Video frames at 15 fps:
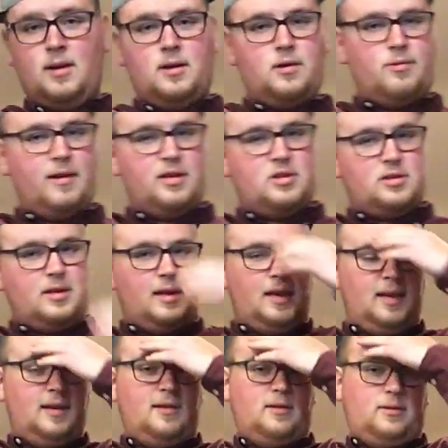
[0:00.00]
Twitch
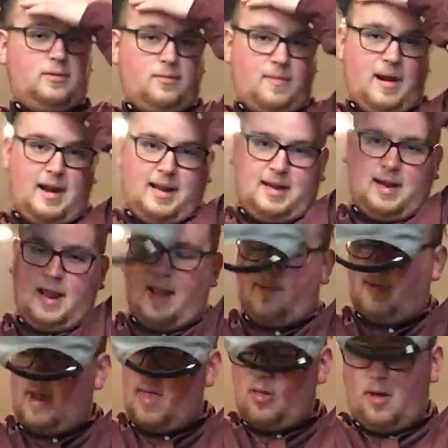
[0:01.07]
is my nickname,
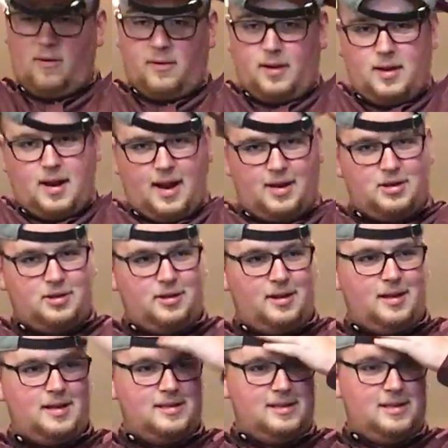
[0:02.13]
and I love it, actually,
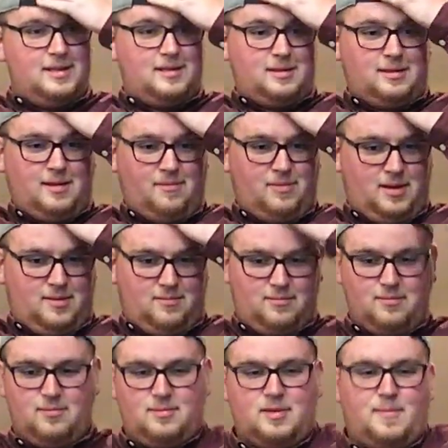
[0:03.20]
because it's
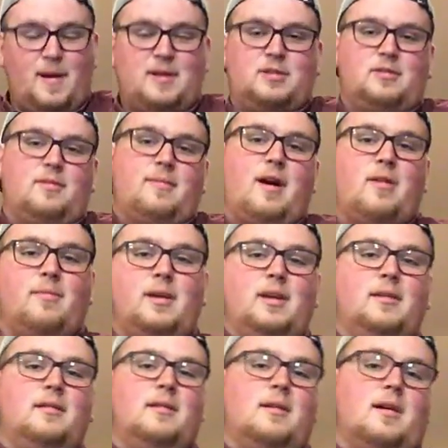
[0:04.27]
something special about me.